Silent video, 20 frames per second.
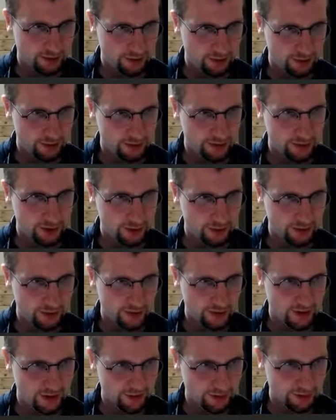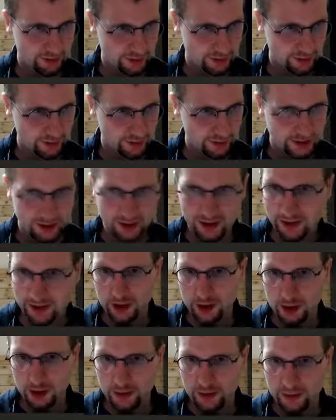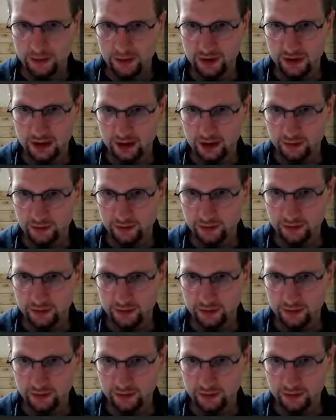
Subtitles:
show off stuff.